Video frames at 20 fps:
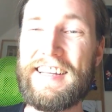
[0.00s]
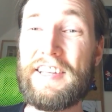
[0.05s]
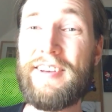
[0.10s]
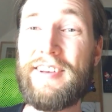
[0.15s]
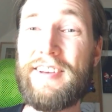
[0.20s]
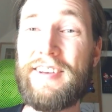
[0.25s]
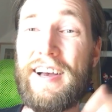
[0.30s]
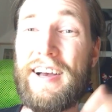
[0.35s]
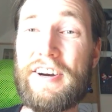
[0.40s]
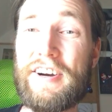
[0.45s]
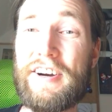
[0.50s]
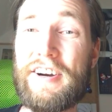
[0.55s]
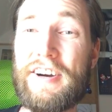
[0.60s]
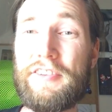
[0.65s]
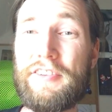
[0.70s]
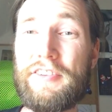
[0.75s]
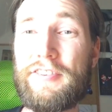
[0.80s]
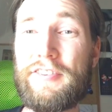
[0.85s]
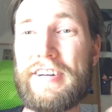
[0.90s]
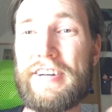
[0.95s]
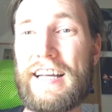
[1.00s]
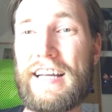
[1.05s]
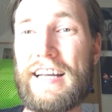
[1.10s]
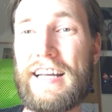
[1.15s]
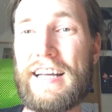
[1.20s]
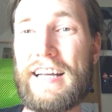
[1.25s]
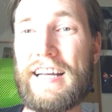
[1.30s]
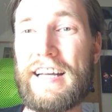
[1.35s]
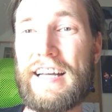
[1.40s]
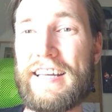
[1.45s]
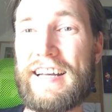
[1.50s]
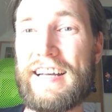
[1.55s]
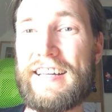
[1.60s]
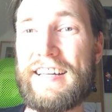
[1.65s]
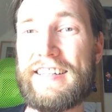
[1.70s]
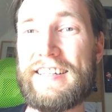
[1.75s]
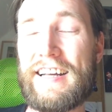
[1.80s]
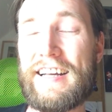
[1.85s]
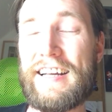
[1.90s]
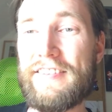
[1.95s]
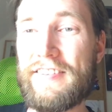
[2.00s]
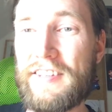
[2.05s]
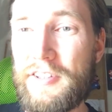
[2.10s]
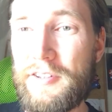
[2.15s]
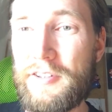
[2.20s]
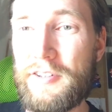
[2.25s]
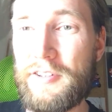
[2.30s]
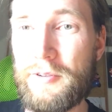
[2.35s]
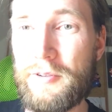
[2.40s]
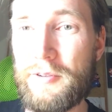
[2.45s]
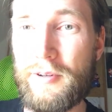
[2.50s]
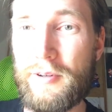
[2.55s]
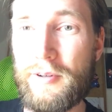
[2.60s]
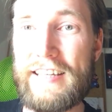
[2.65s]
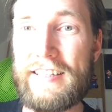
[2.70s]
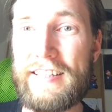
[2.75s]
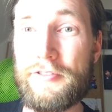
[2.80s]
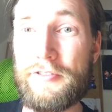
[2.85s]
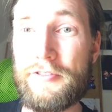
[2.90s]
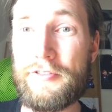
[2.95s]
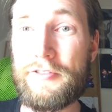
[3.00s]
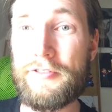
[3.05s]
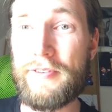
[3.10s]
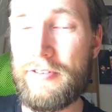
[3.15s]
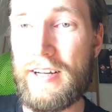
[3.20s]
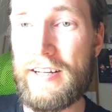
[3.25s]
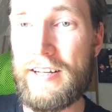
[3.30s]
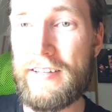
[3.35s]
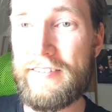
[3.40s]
So I'm very sorry I can't answer you. I try to